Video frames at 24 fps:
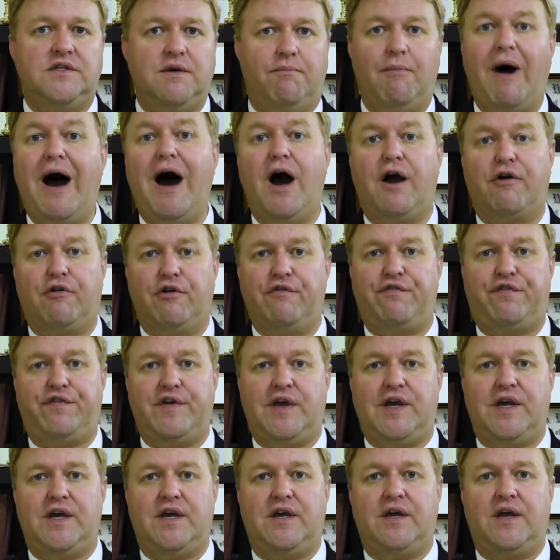
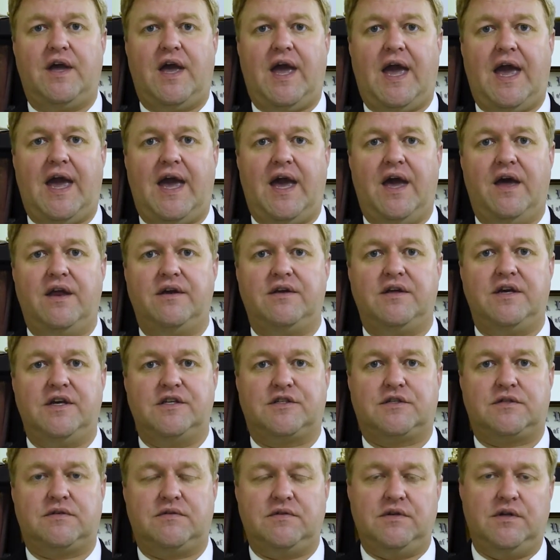demography, and
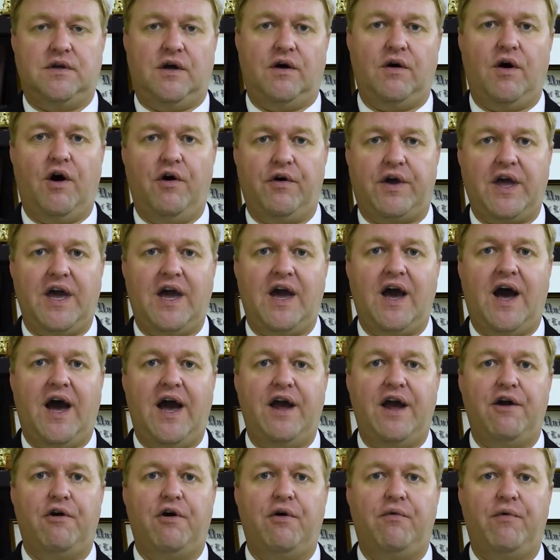it's, you know, okay,
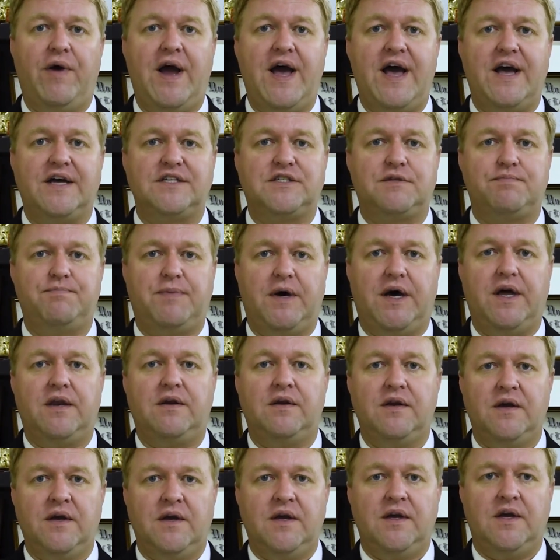higher arrests, but
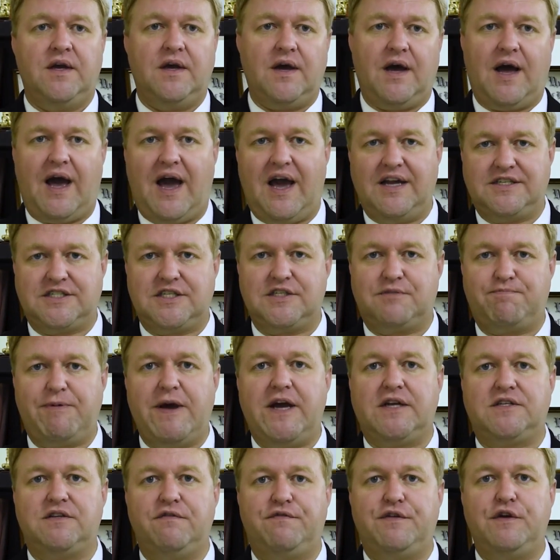I
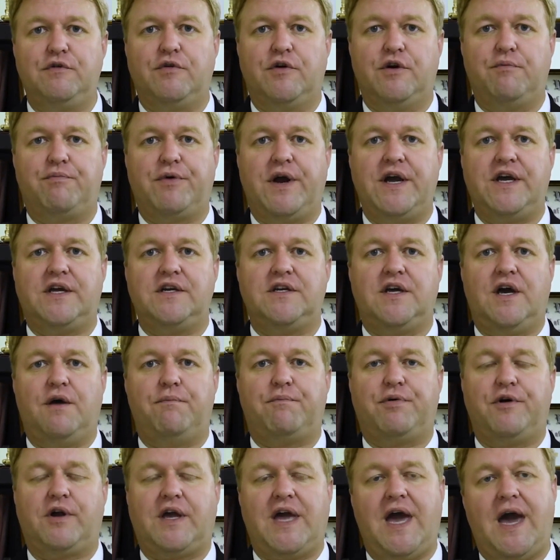suspect if you were to break it down
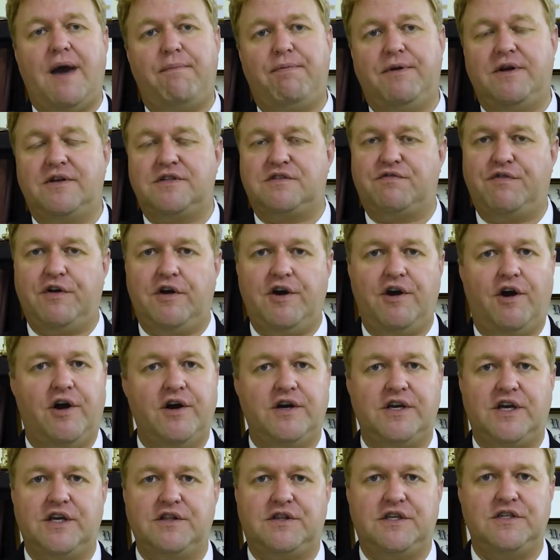per capita, it's very hard
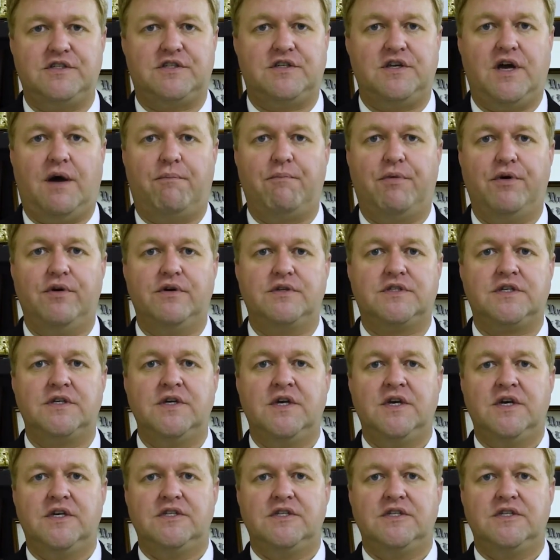to get these numbers.